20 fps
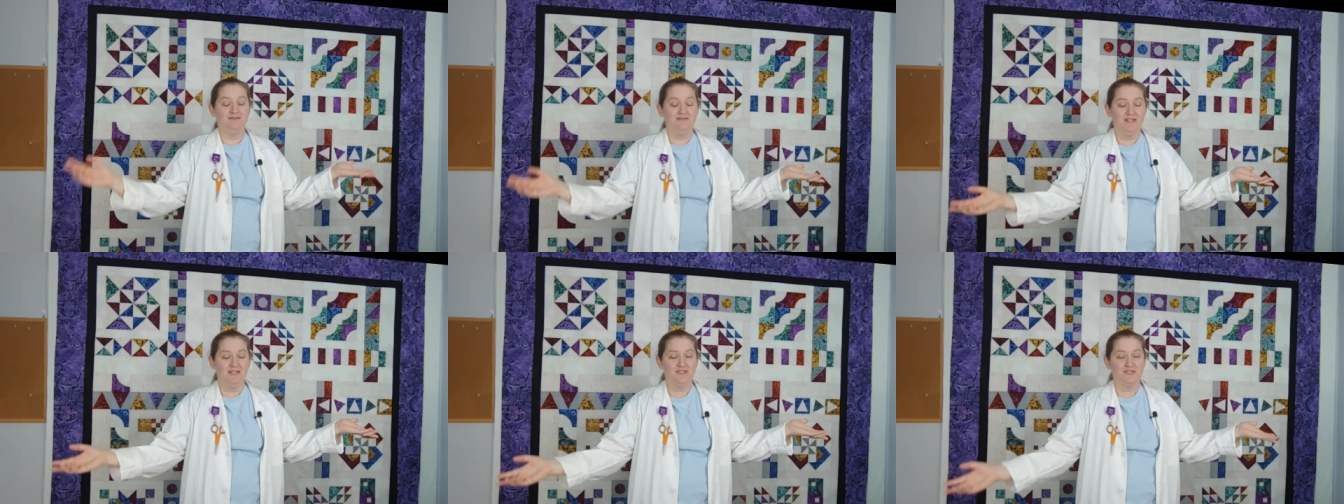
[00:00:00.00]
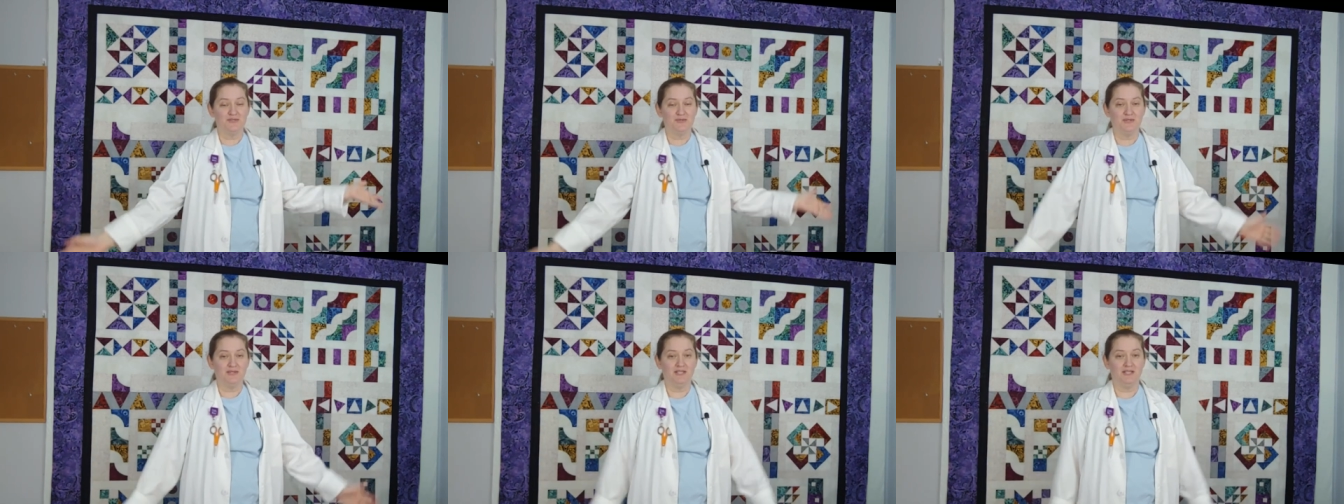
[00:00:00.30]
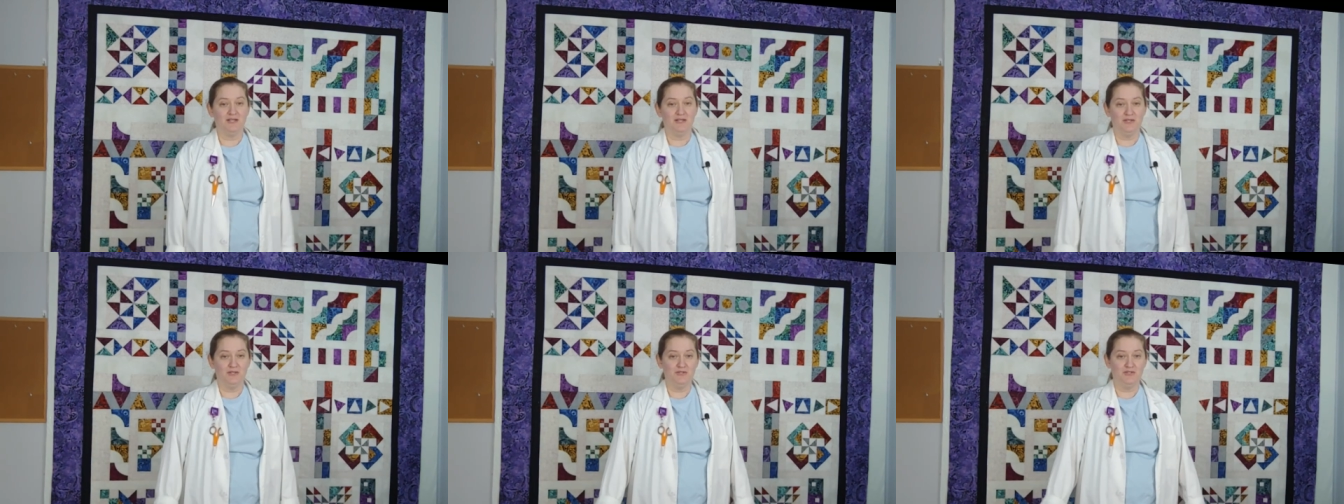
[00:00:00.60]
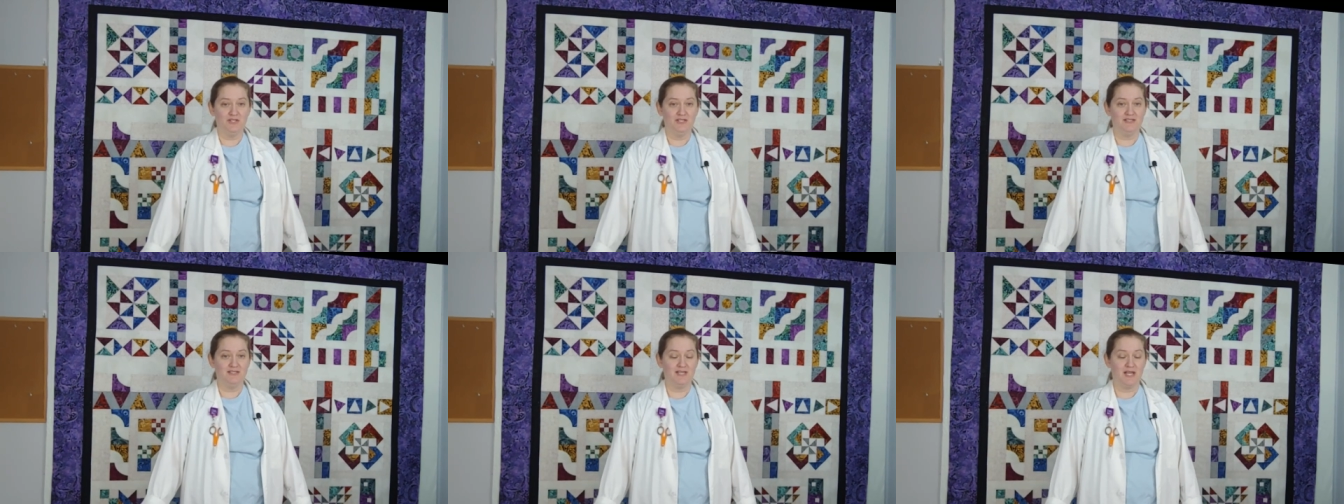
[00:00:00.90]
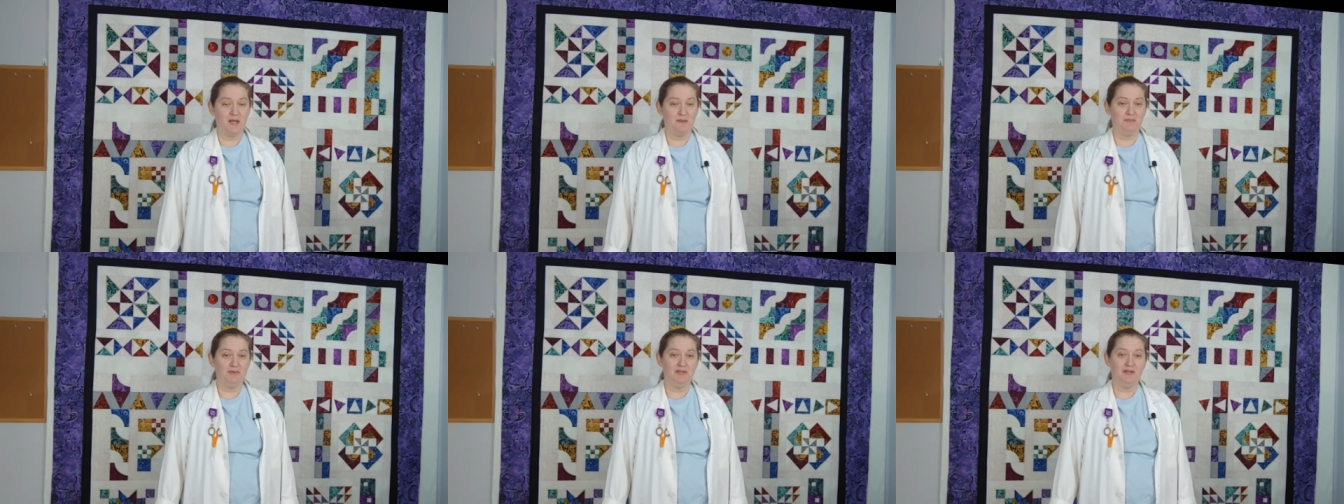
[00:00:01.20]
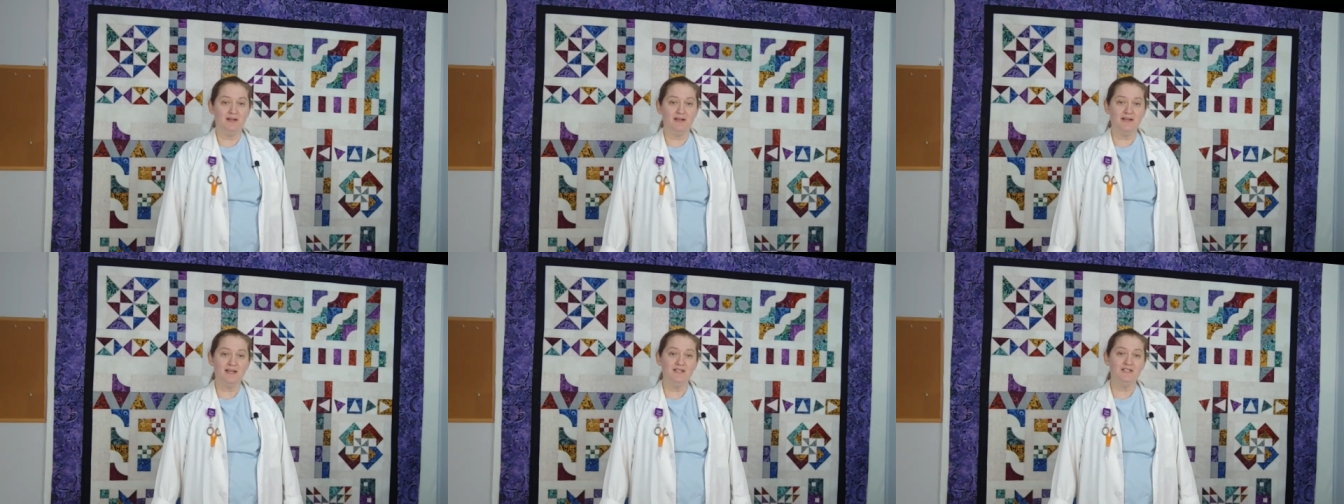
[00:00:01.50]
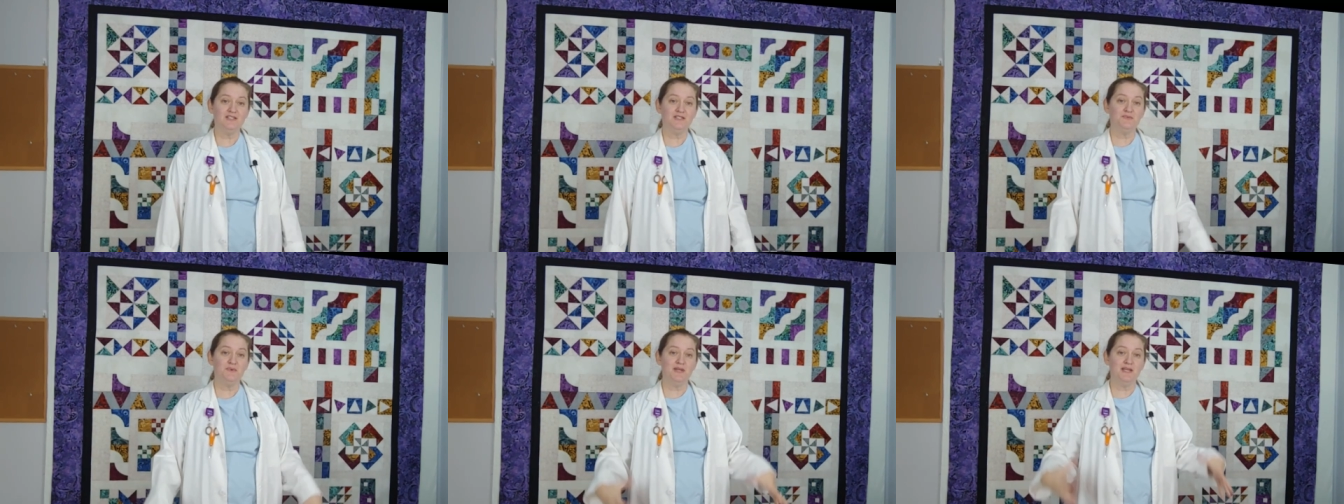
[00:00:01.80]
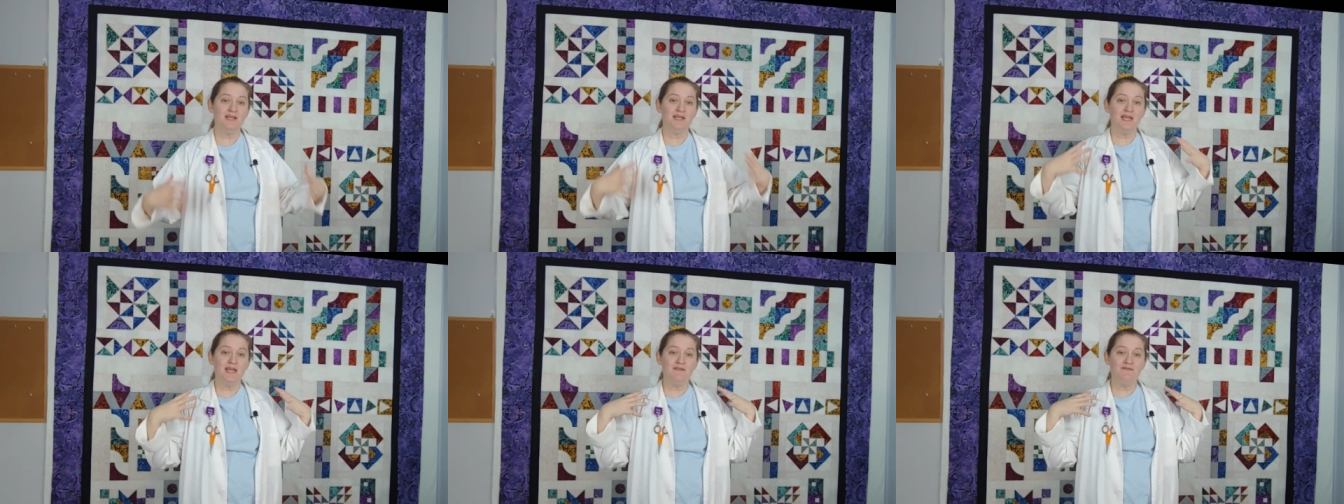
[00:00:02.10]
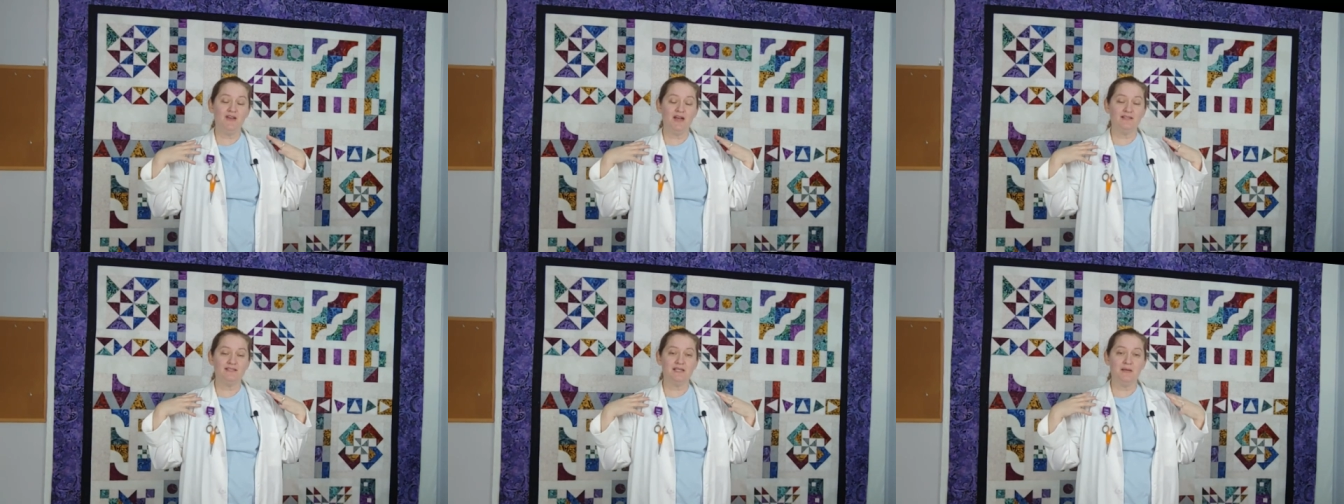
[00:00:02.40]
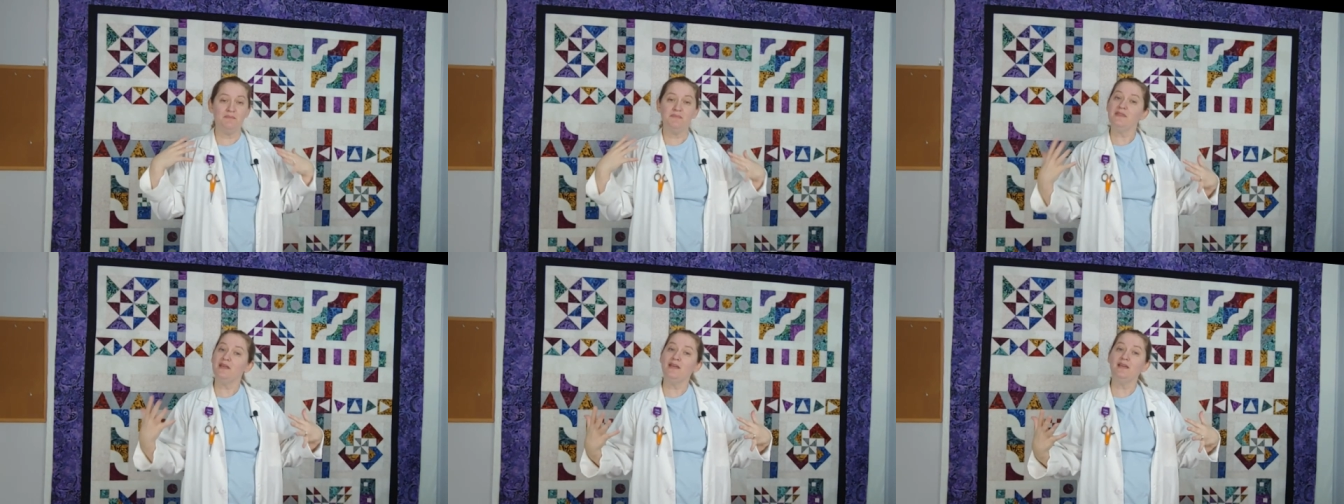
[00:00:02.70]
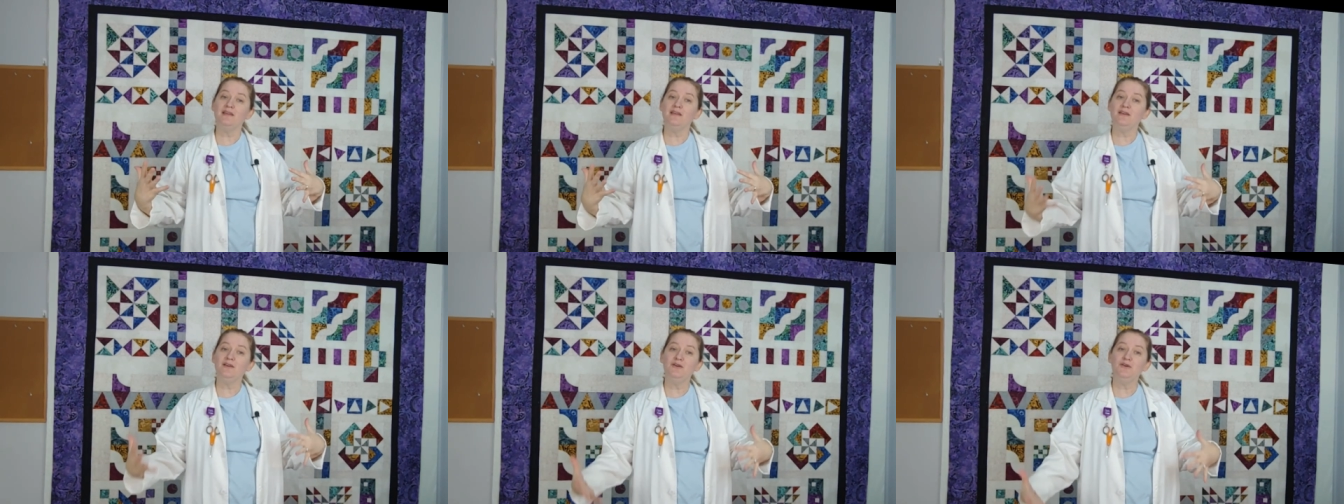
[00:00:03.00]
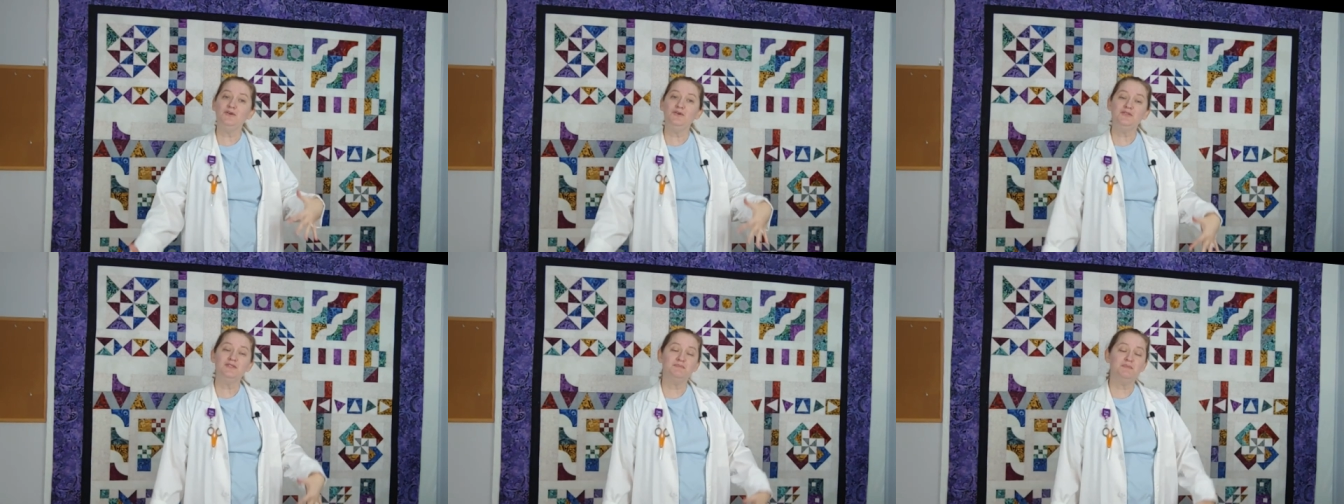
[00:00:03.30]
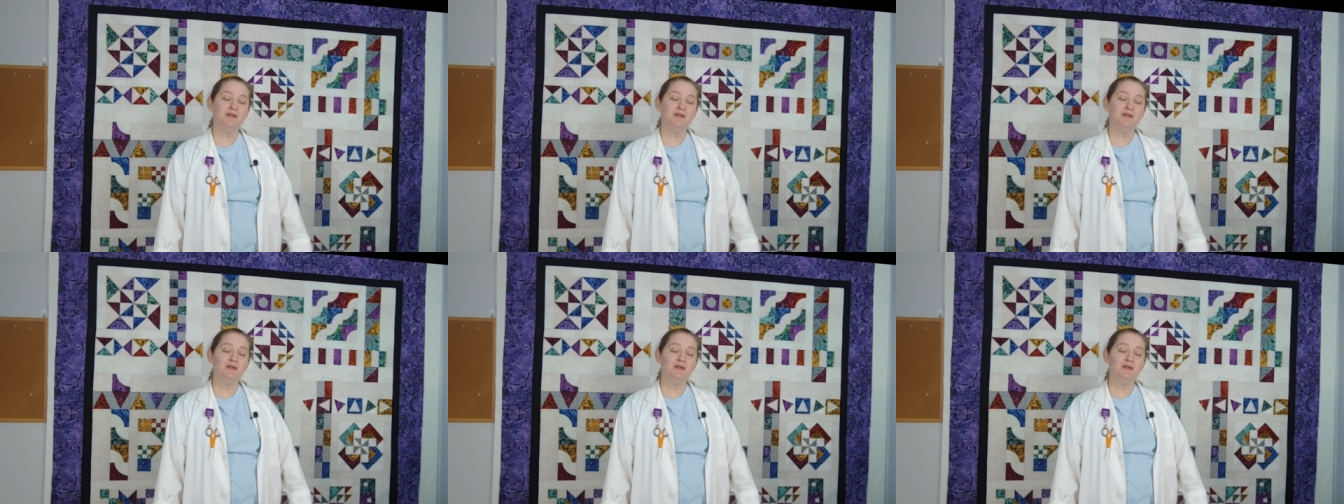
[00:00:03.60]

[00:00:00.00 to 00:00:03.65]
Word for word: adventure with the Illusion Sampler, and I just want to give out some thank yous.